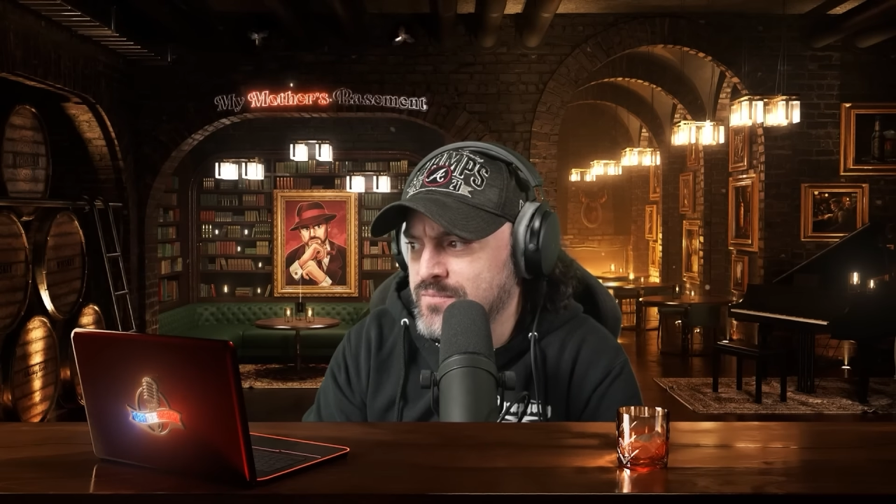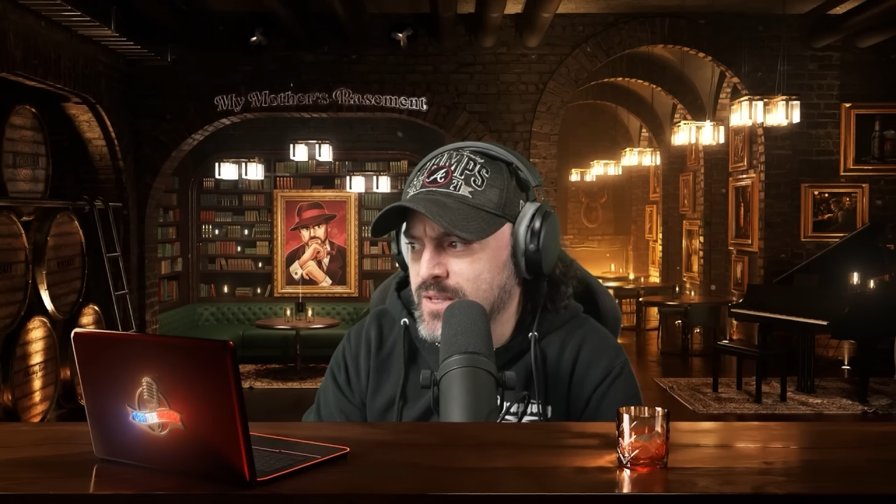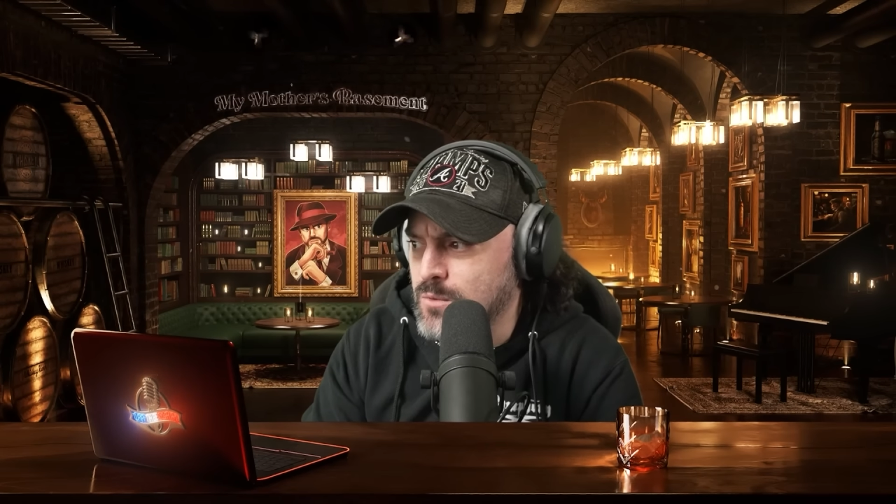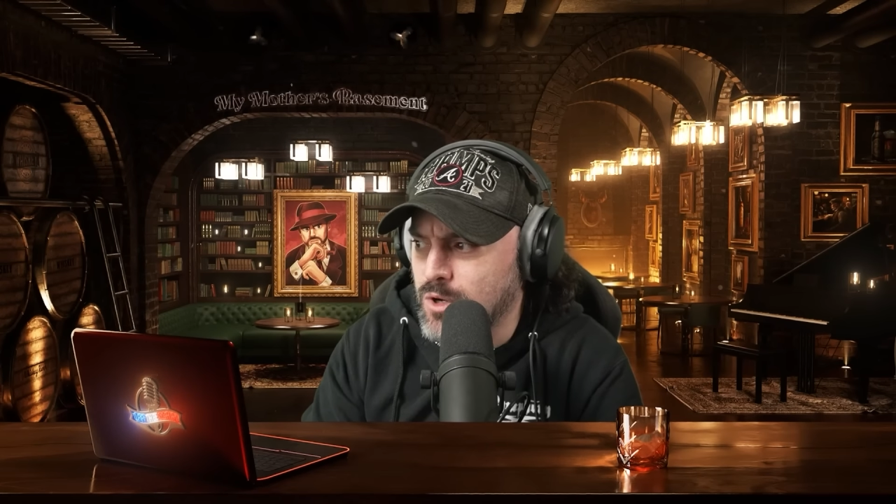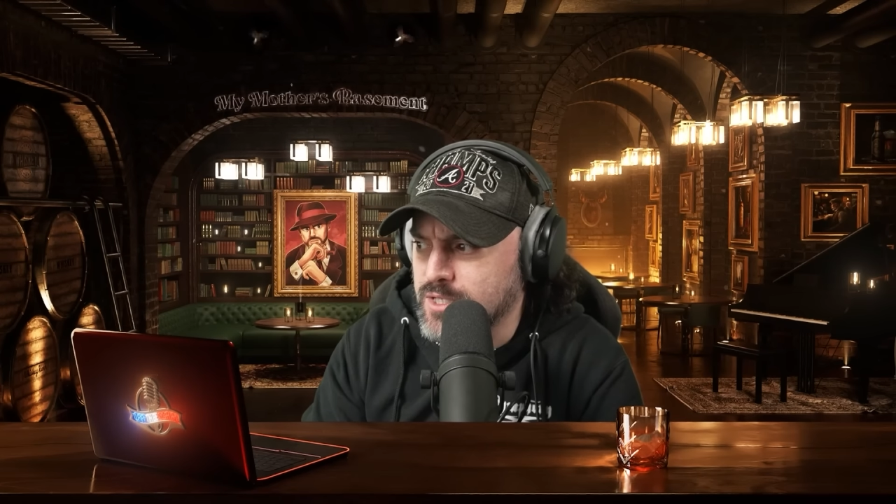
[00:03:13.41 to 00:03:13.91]

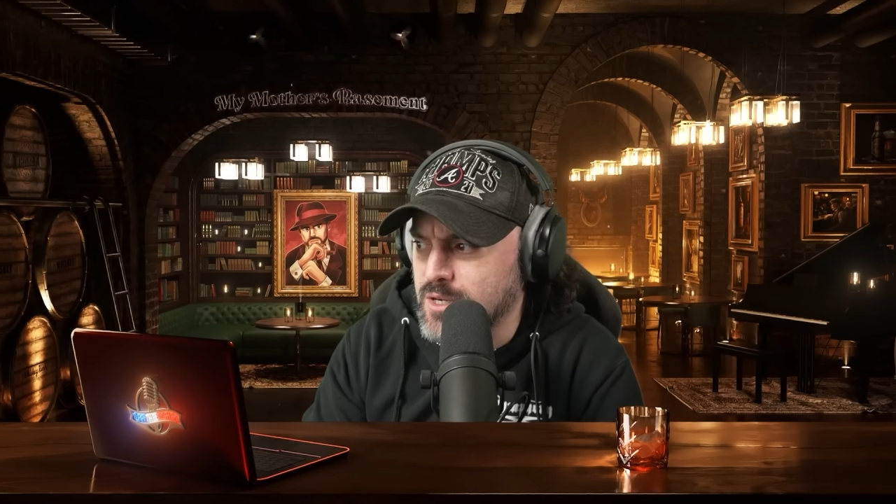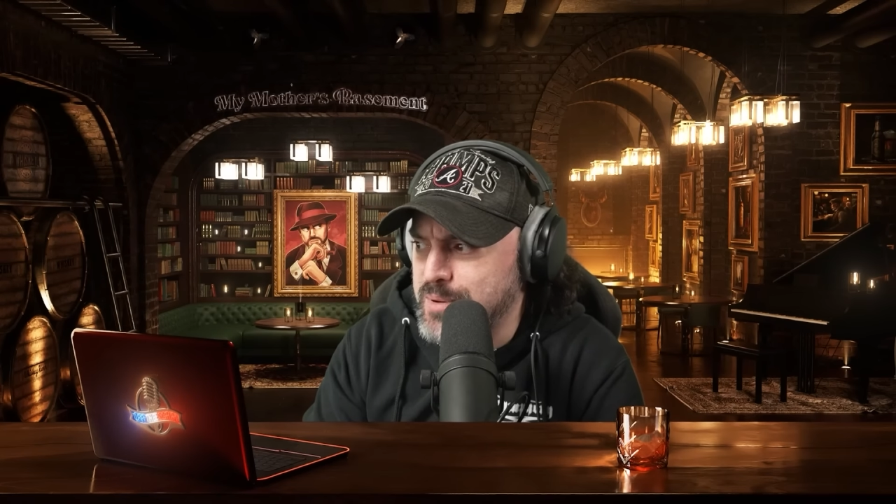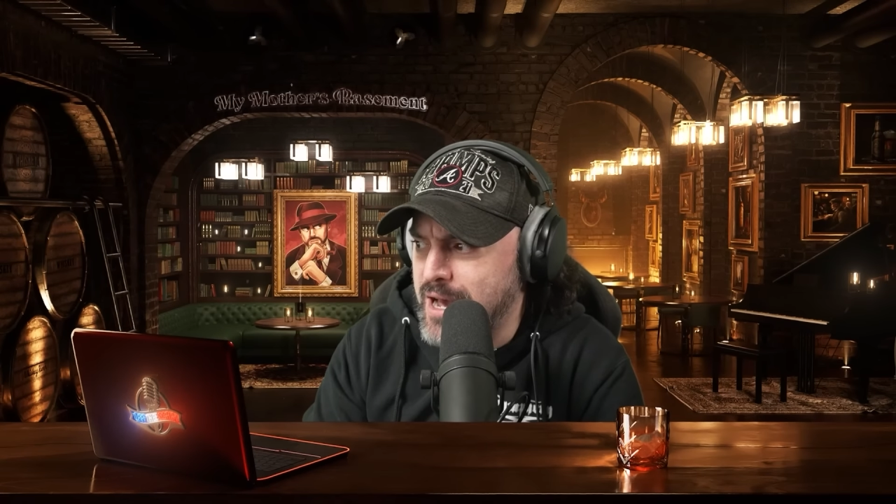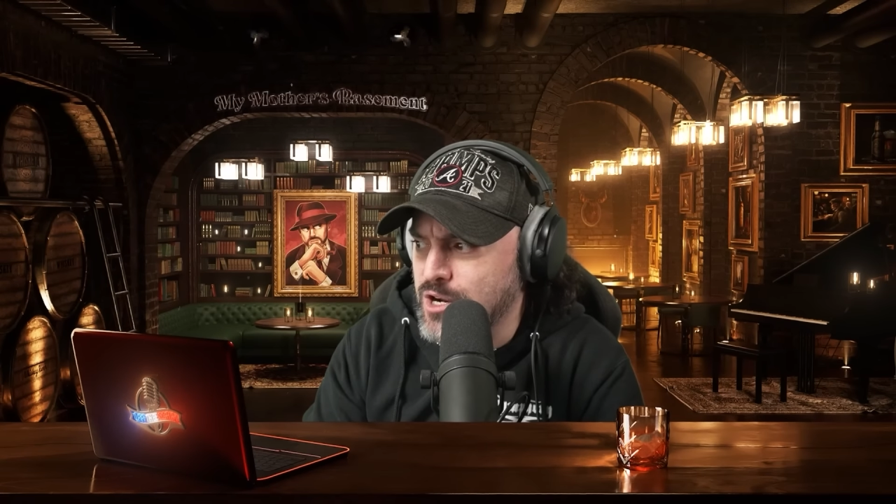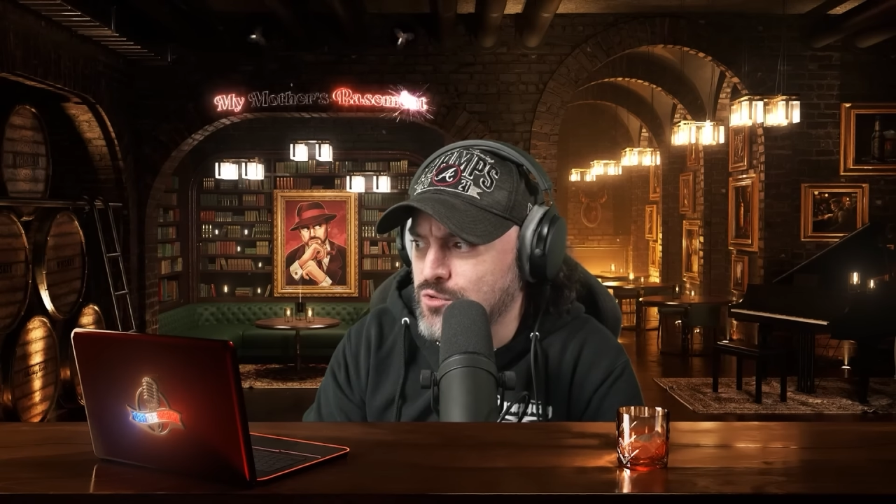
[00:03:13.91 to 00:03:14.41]
It wasn't
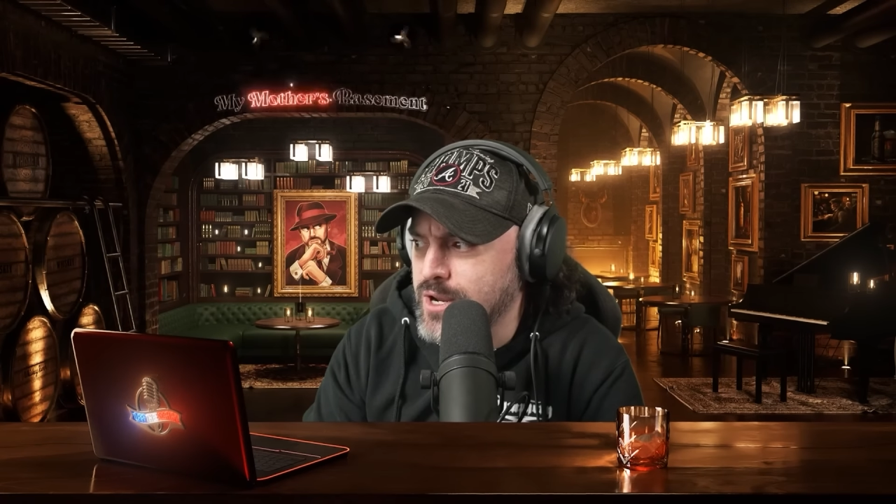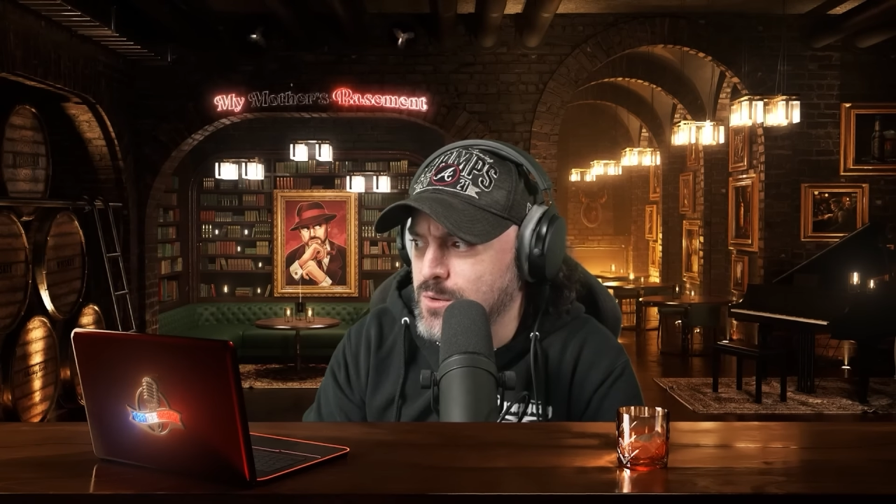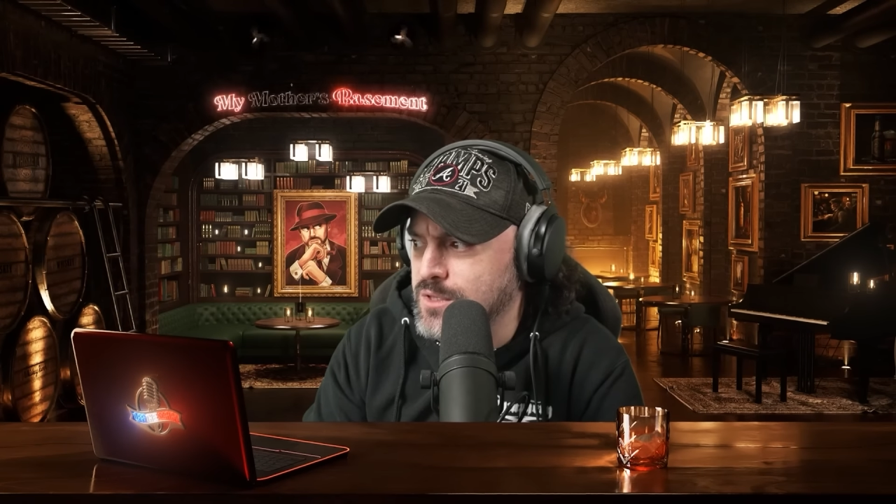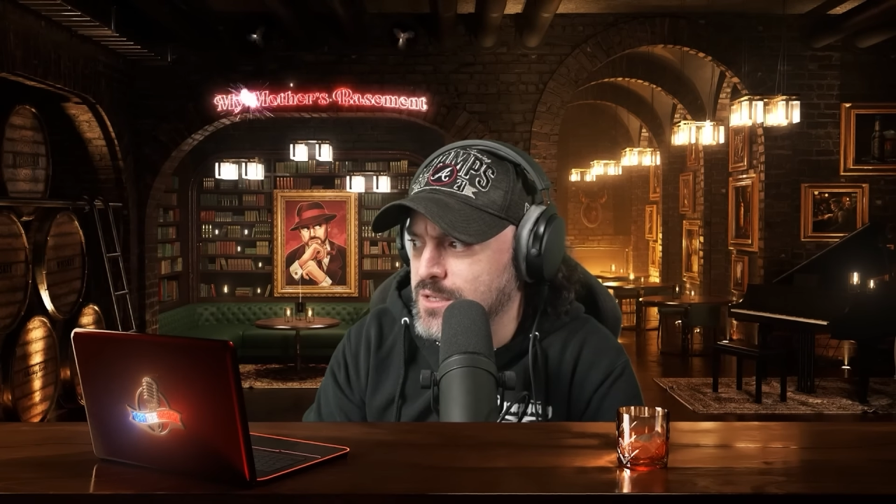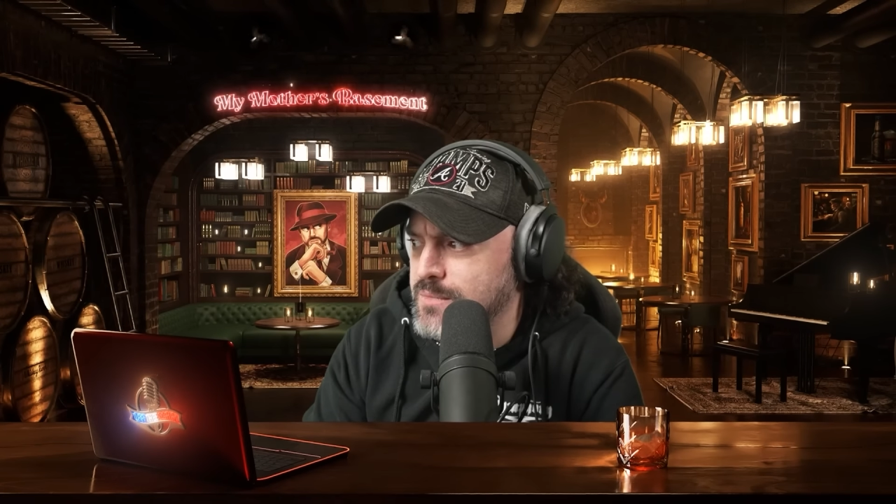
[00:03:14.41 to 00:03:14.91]
about
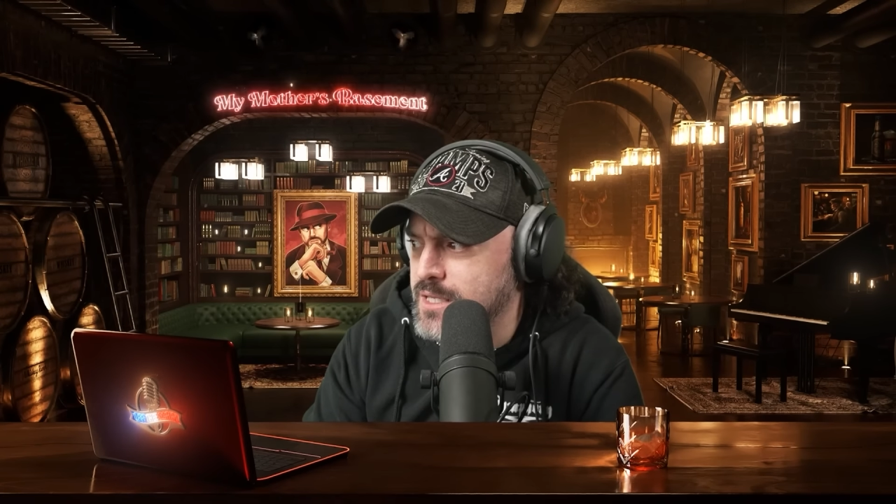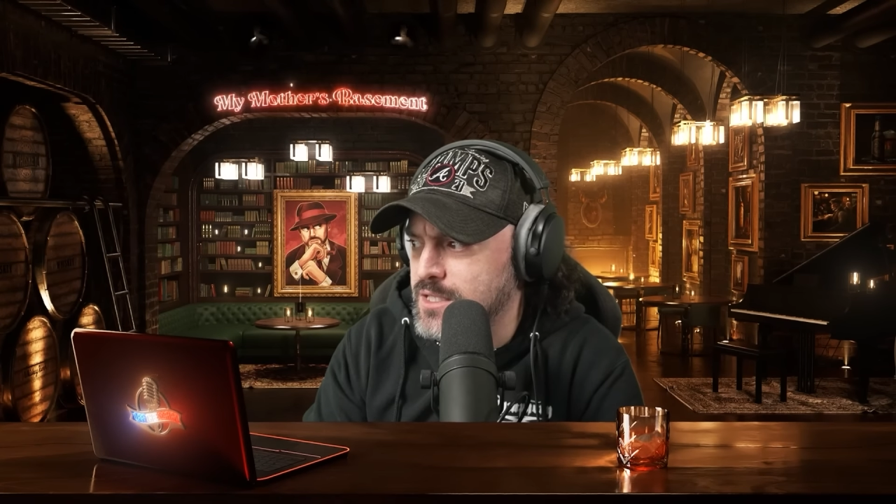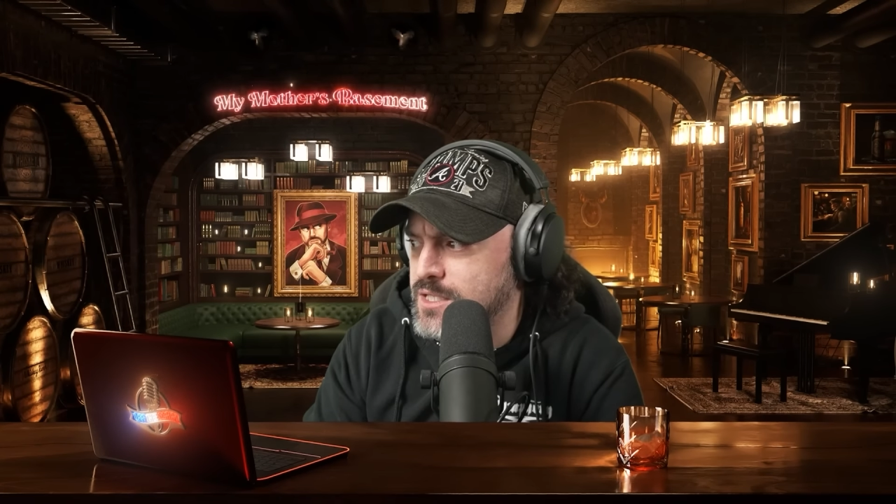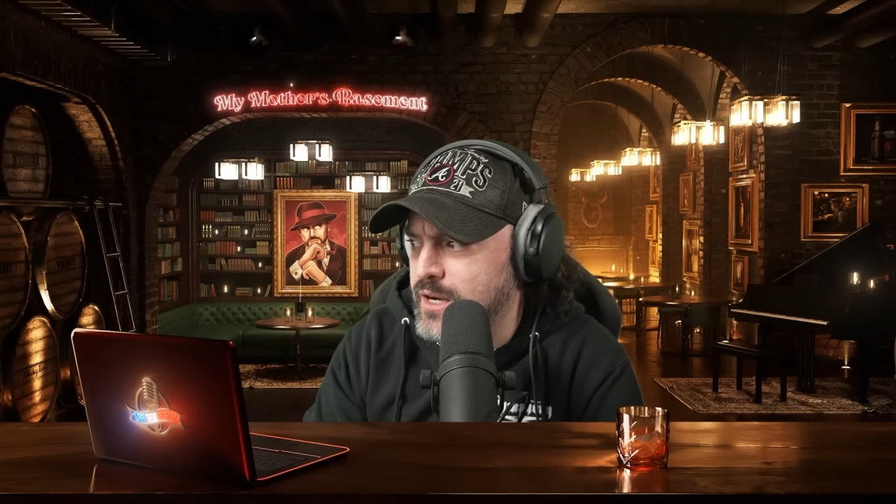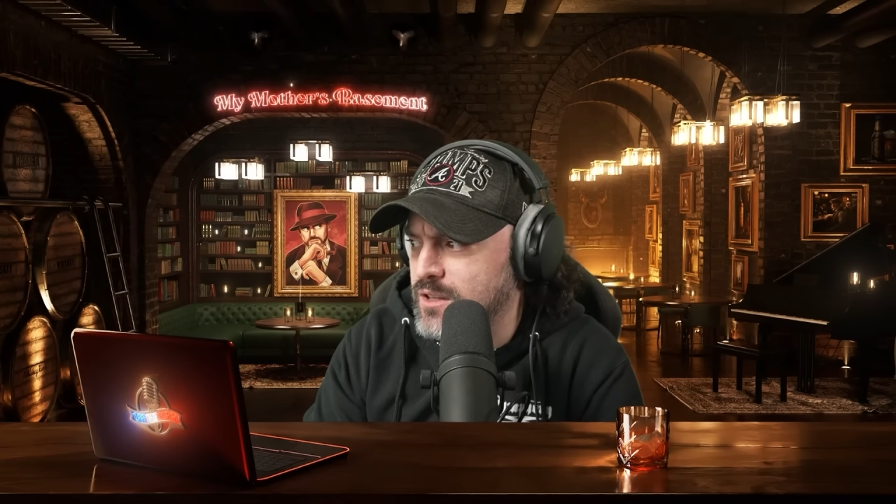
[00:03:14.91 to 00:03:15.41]
agreeing with him
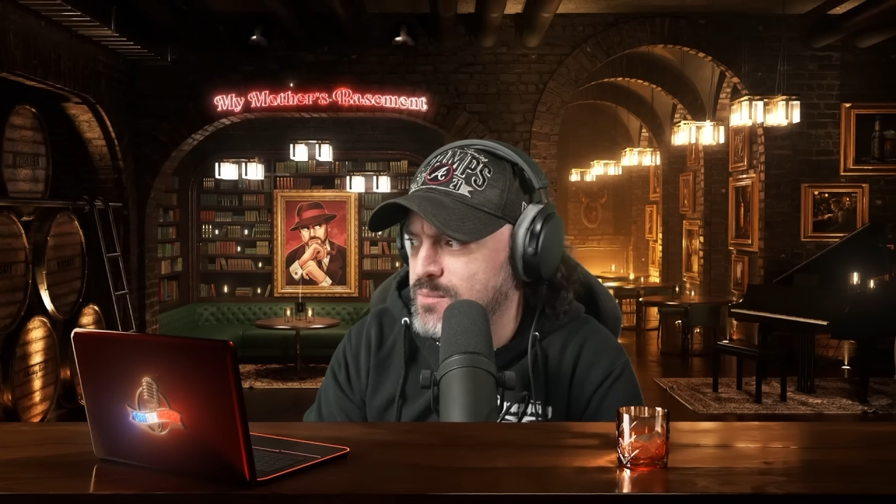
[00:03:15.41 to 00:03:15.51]
necessarily,